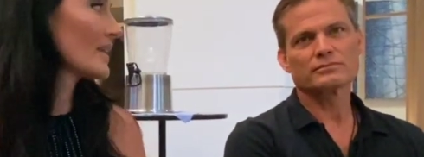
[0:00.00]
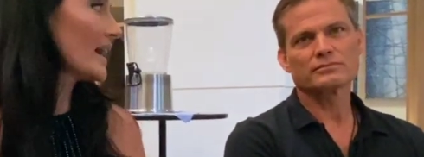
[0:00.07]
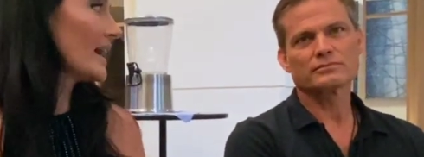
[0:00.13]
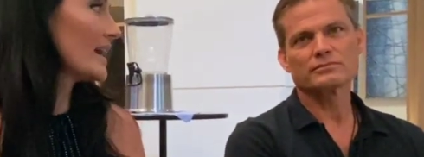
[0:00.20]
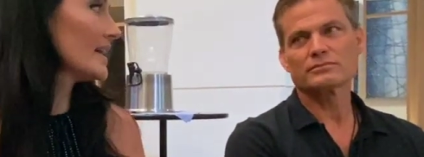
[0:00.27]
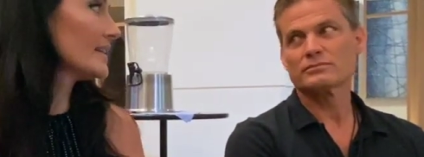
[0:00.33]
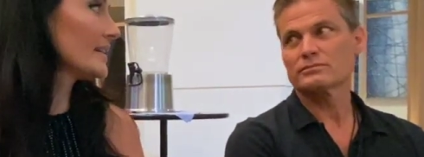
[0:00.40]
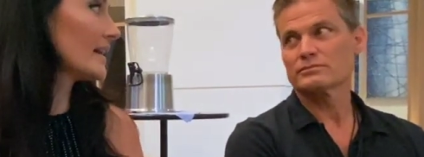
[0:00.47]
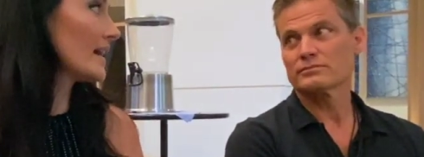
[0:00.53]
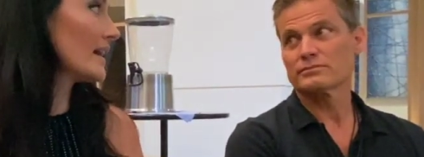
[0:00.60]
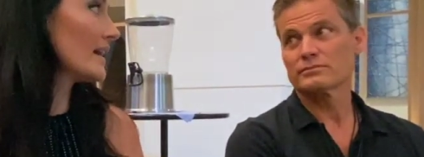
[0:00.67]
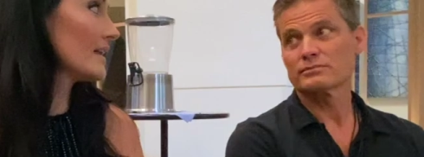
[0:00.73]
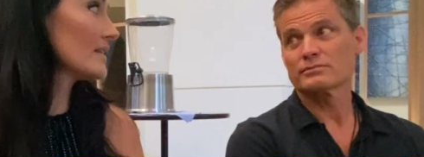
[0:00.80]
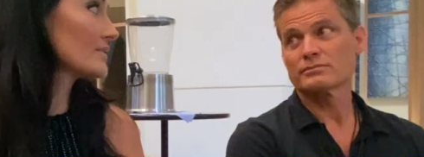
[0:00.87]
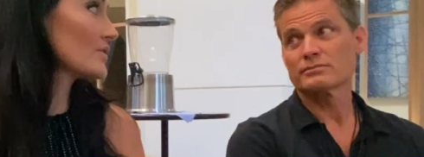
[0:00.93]
Speaker 1: And
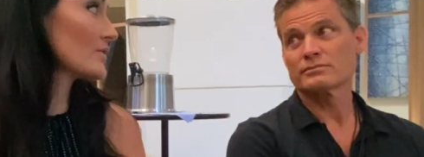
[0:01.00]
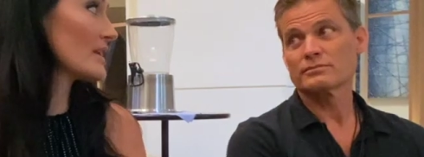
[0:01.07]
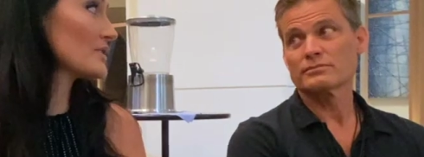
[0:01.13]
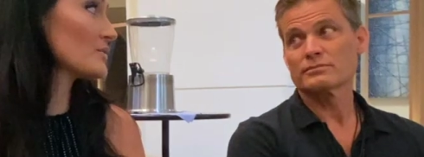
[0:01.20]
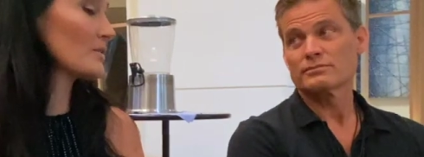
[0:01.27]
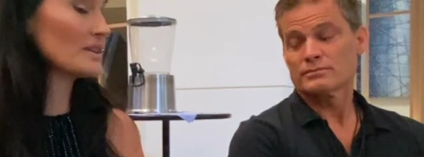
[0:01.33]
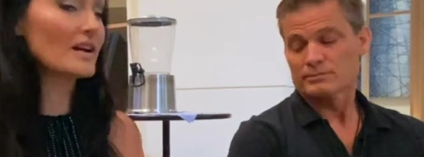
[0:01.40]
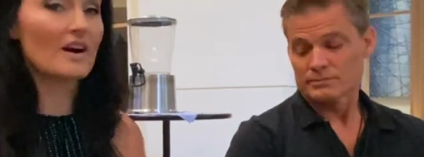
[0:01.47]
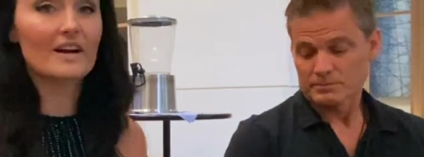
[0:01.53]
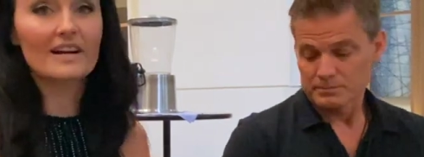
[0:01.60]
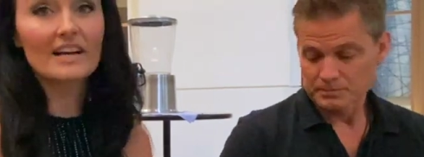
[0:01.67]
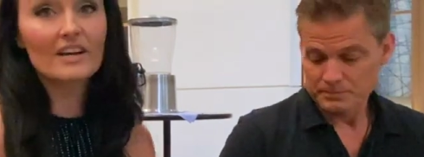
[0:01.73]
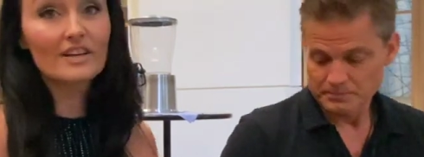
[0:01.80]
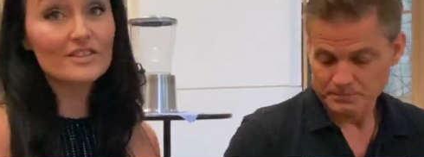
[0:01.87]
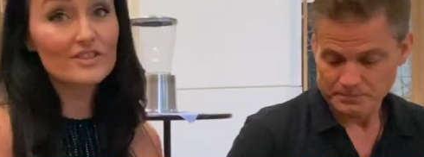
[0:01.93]
uh, so that's what our
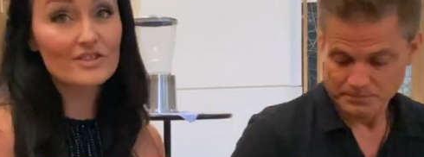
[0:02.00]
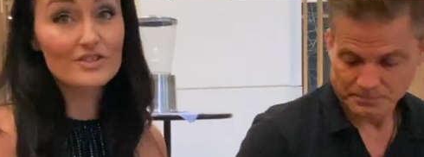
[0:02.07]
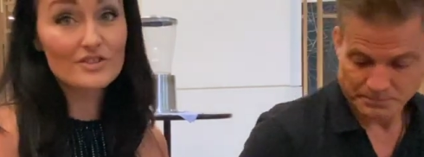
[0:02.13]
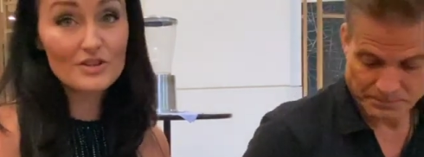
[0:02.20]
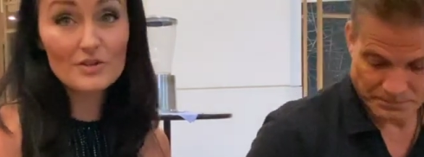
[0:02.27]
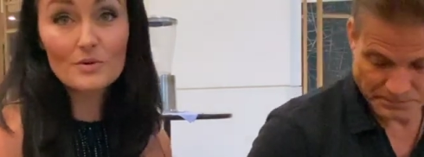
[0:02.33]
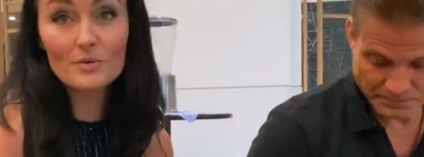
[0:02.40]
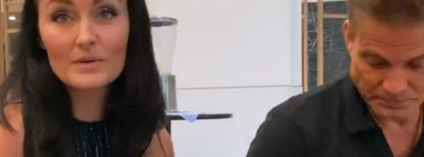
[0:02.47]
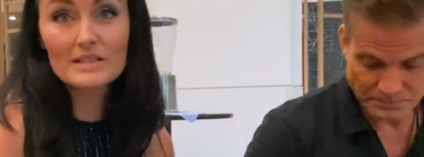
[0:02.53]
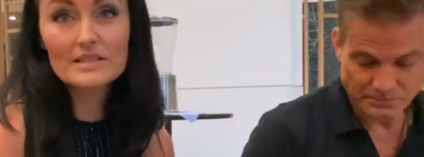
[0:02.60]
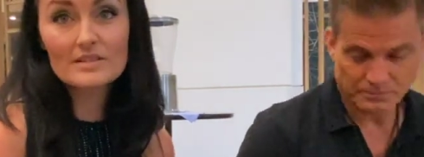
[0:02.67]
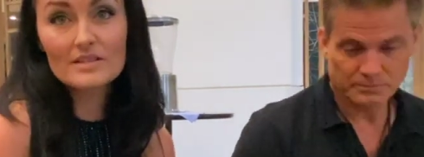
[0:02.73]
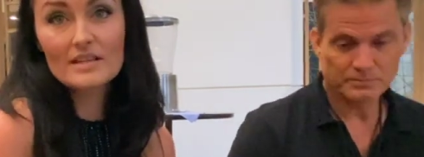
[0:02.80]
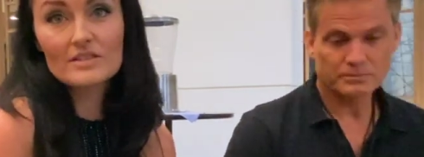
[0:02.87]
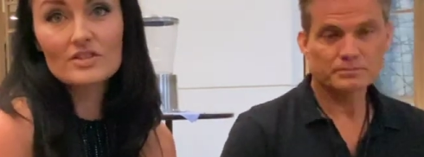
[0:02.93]
characters do.
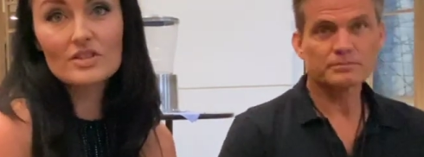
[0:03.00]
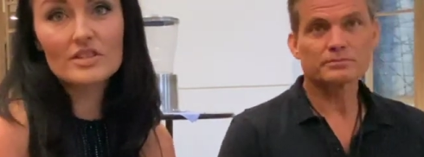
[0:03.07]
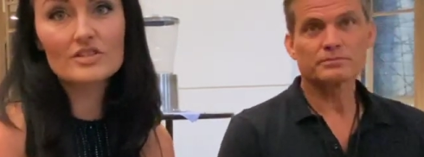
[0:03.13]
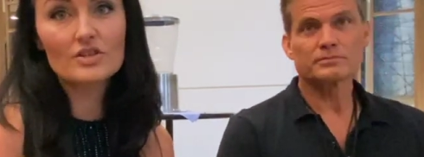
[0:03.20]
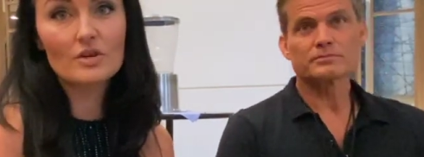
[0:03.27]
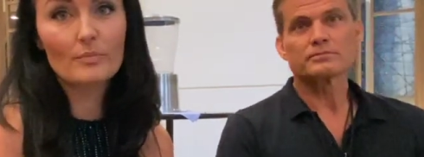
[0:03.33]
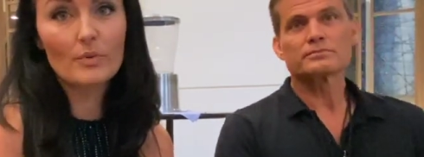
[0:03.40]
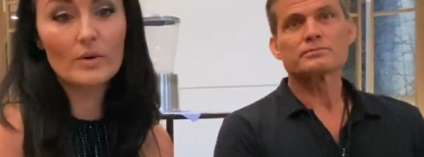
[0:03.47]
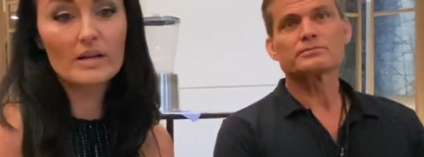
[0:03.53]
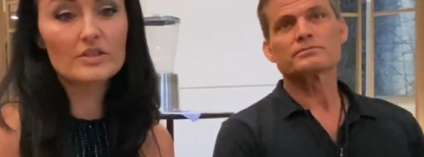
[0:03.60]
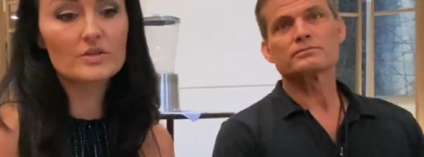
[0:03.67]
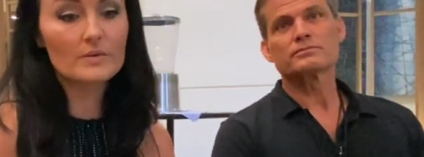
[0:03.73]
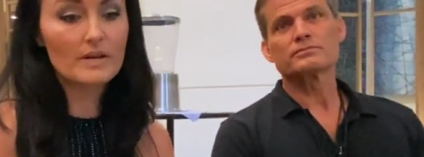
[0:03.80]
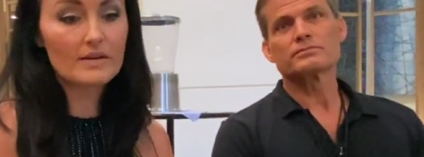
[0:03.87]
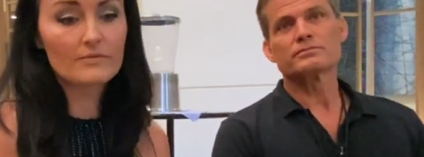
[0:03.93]
It's, it's just you're born
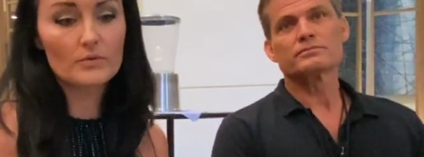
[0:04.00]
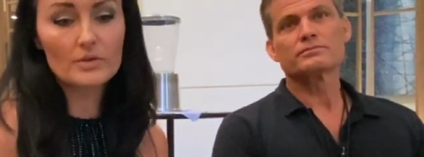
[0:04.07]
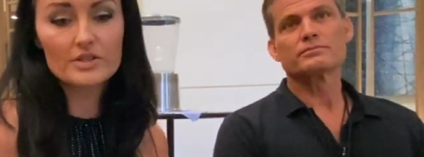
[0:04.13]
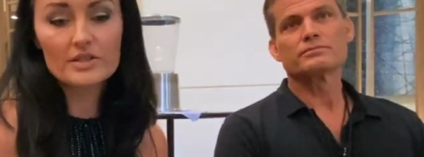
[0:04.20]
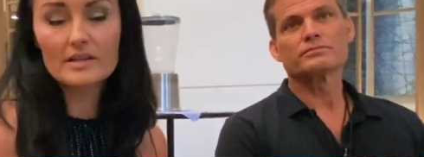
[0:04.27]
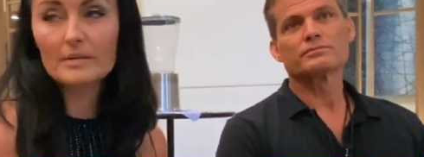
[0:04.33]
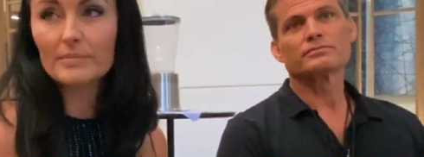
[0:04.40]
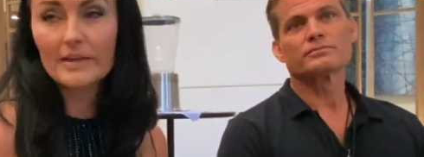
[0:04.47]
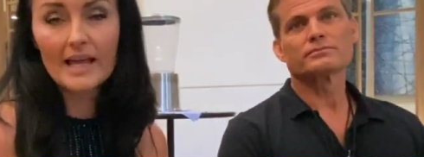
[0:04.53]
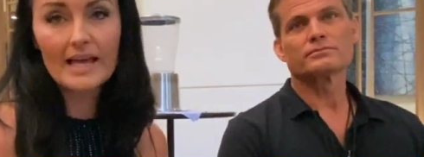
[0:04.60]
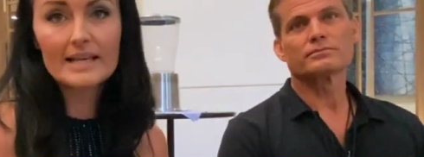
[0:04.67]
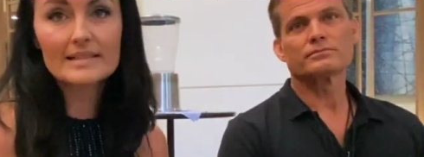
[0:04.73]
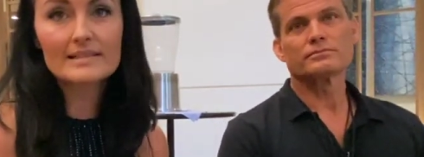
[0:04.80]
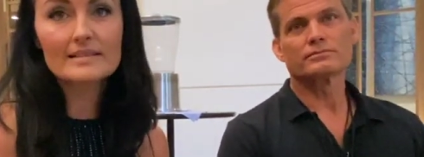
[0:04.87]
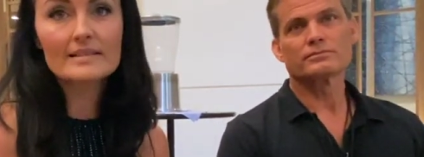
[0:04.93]
into an unfortunate
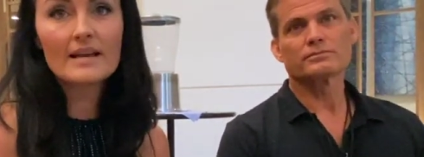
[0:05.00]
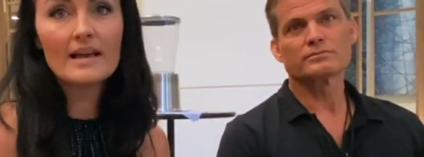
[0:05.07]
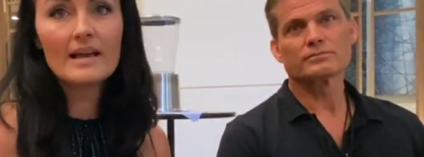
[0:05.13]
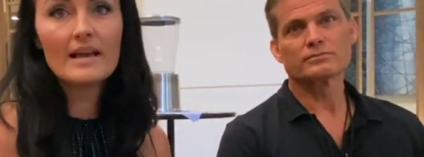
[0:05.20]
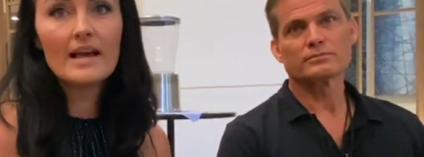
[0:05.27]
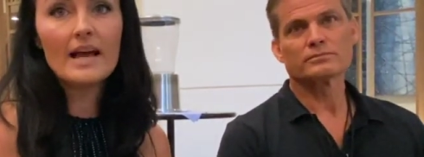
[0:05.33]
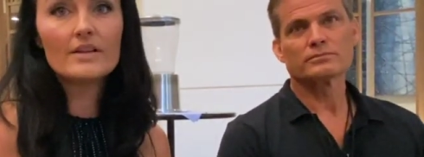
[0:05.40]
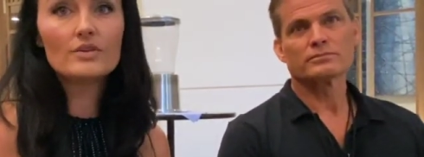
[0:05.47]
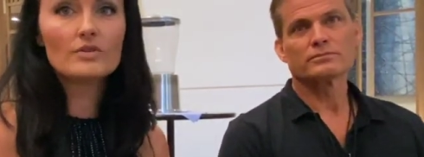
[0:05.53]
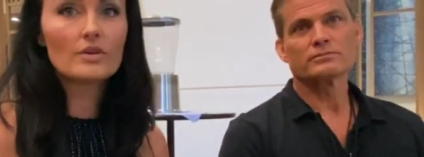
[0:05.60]
place, and you